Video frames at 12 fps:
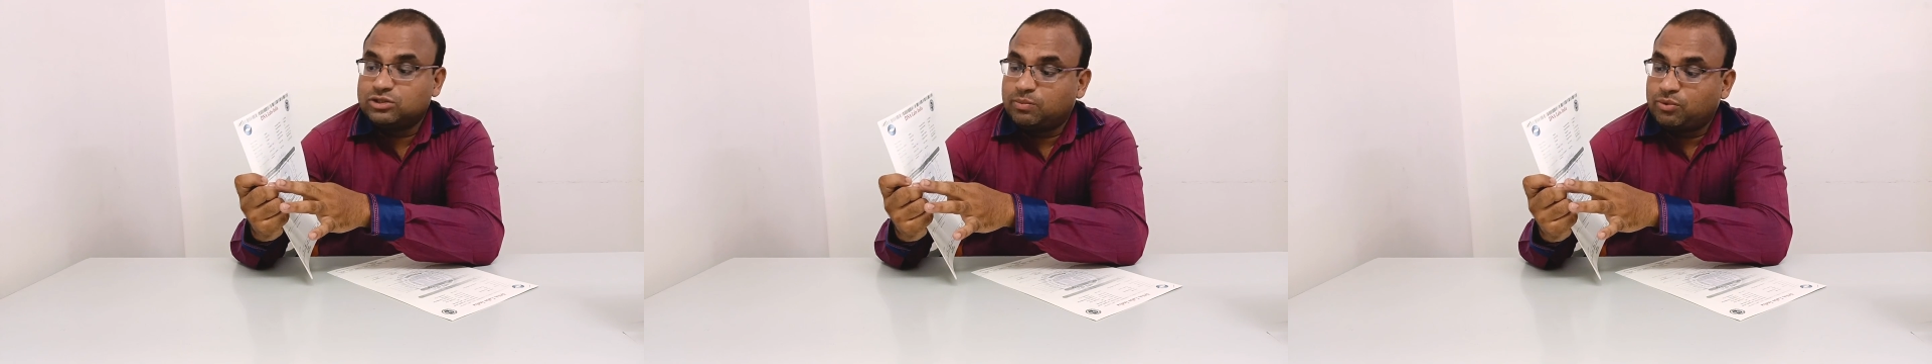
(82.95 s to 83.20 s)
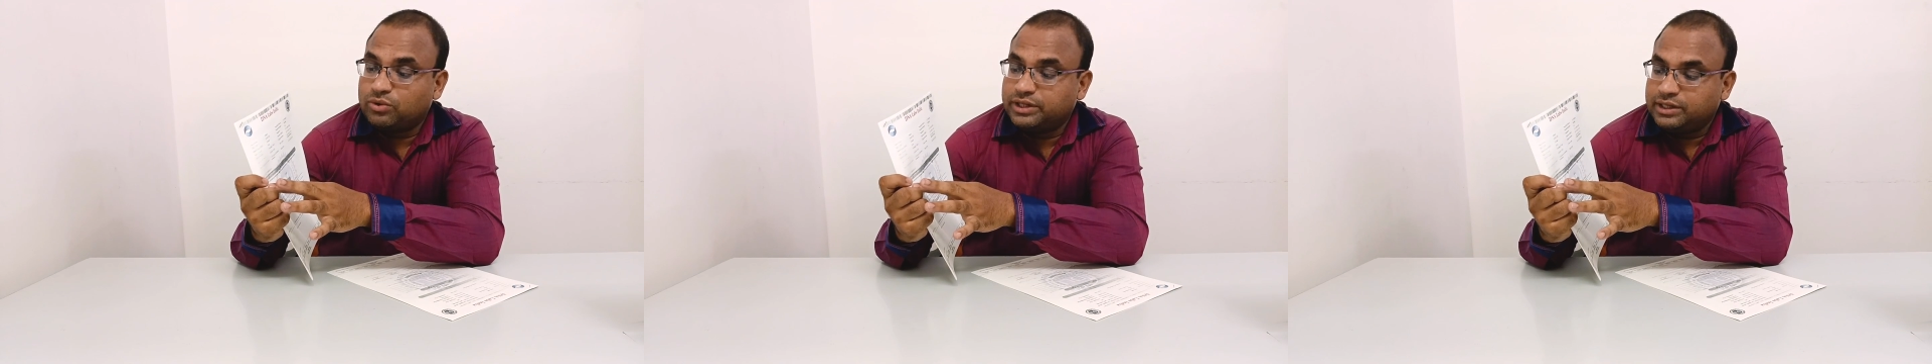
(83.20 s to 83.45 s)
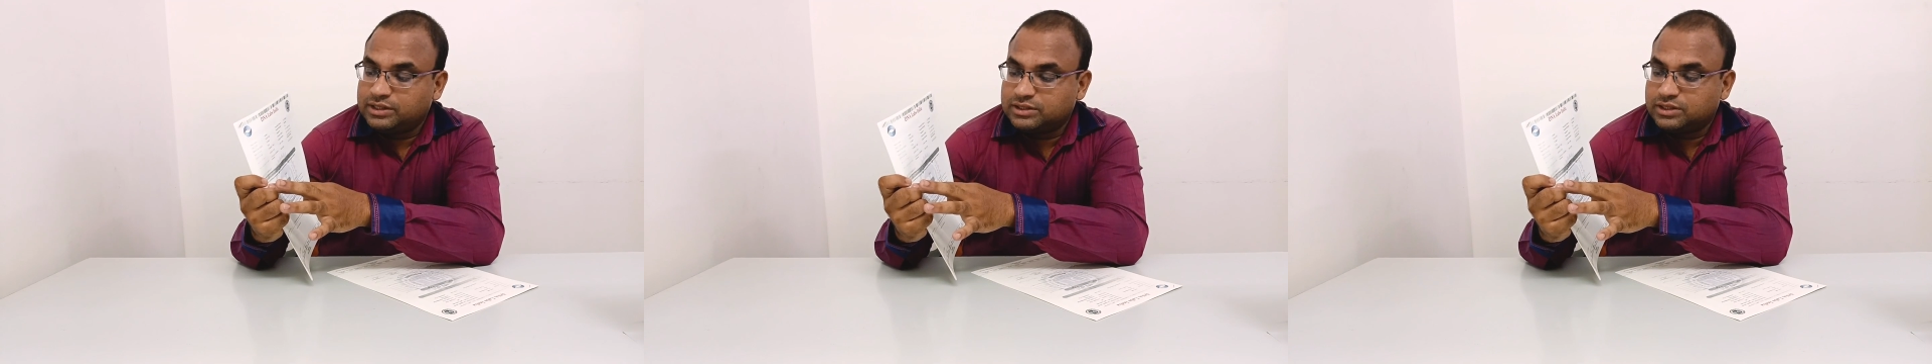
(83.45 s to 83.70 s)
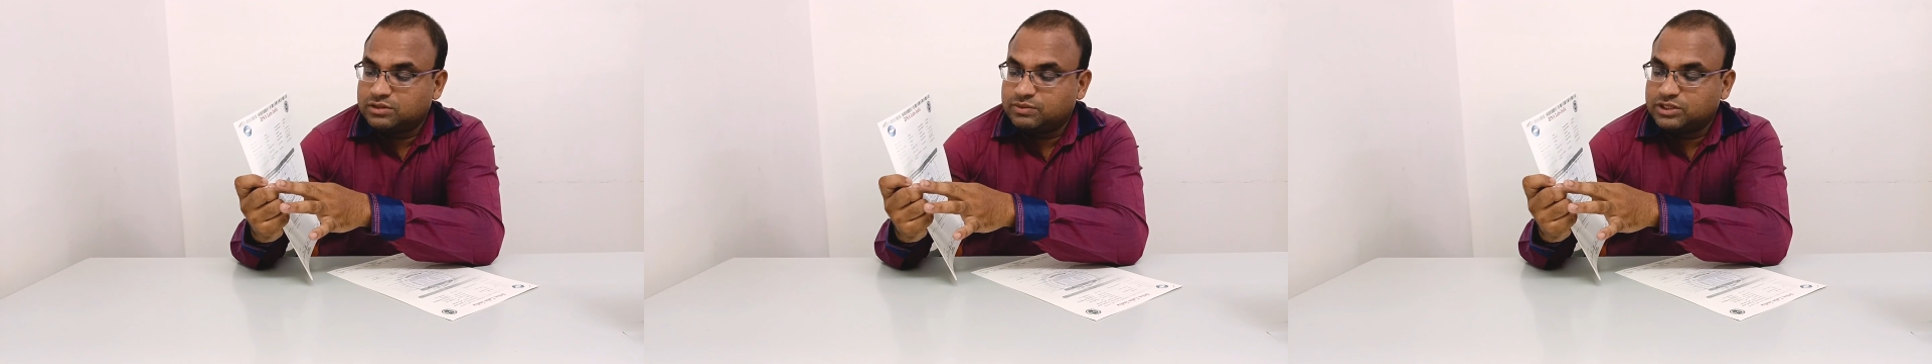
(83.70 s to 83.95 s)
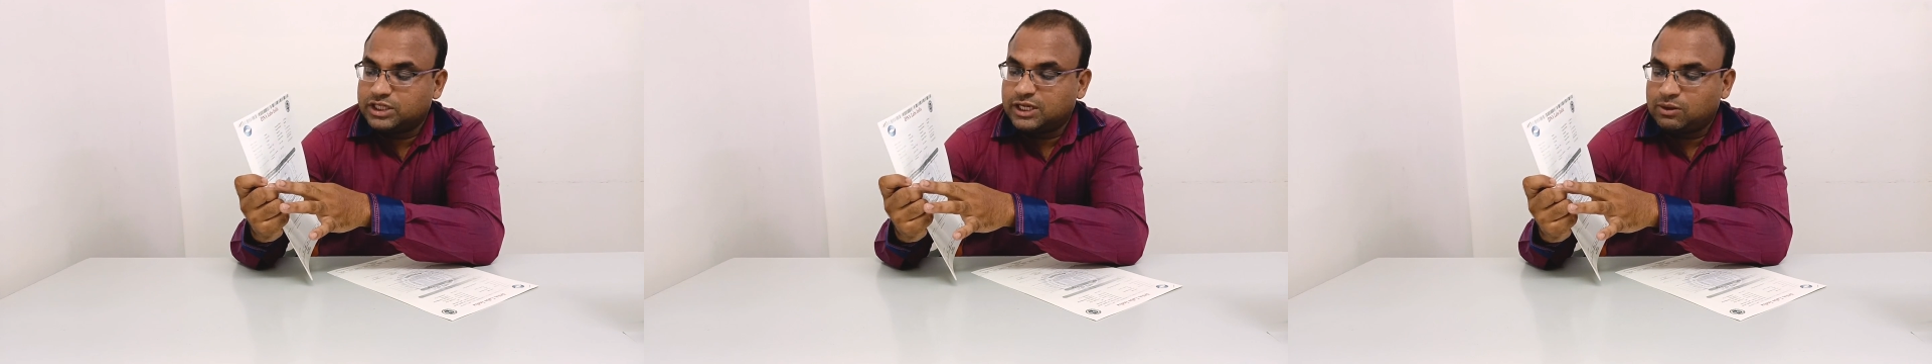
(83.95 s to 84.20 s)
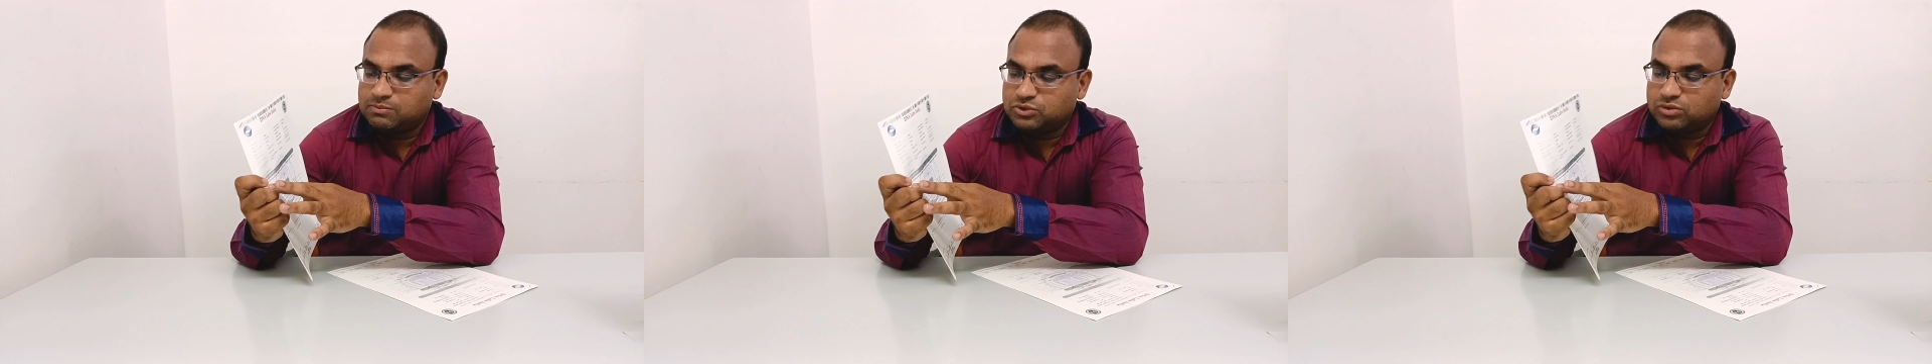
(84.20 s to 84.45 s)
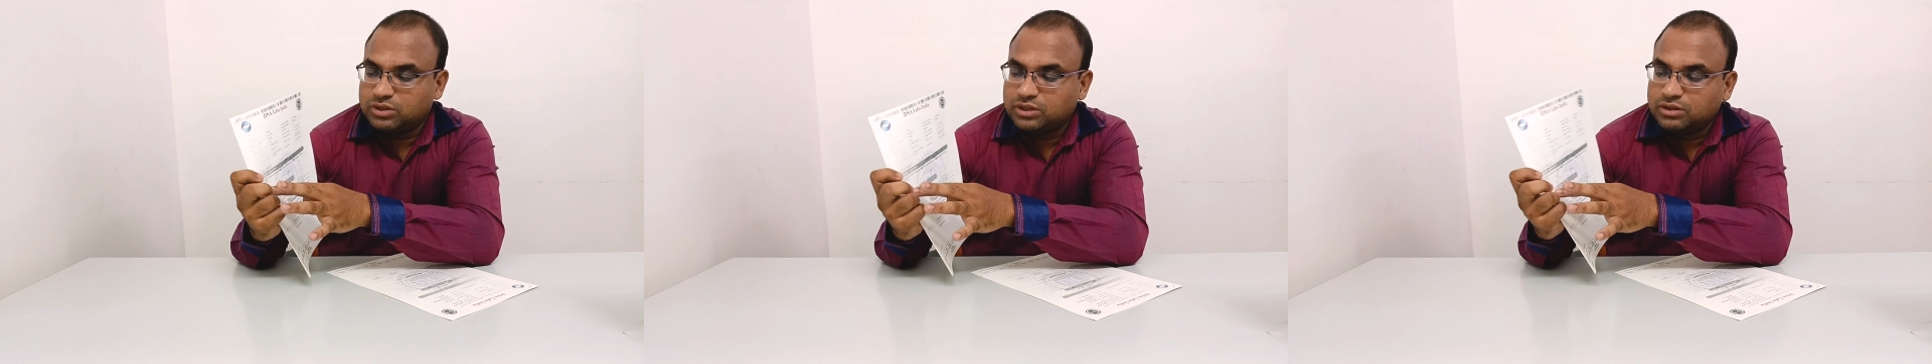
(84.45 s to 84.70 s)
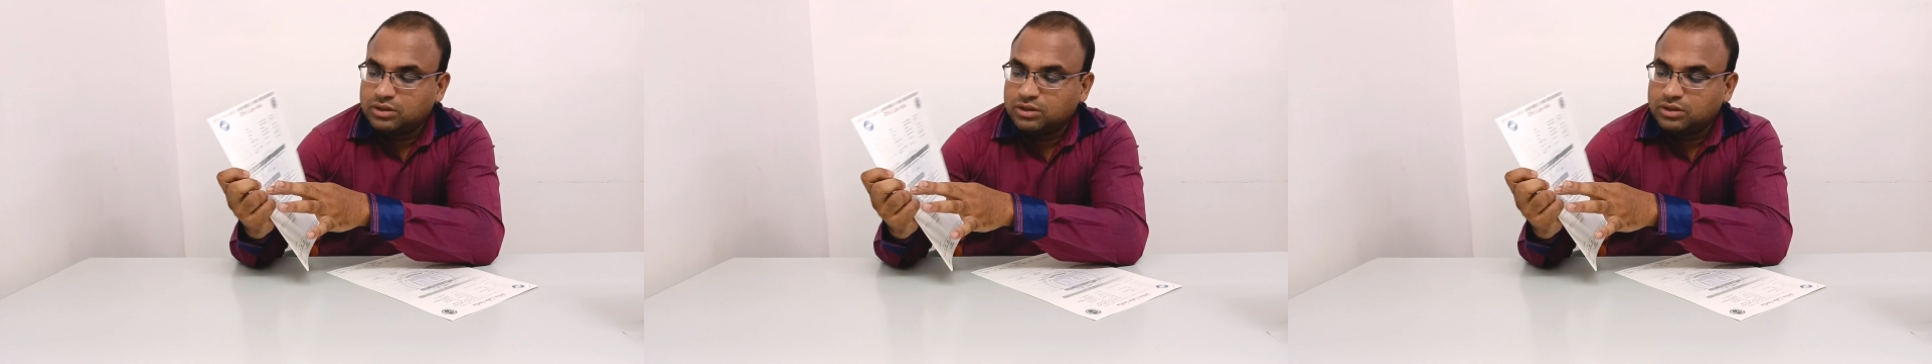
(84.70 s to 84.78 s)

upon the results which they have observed.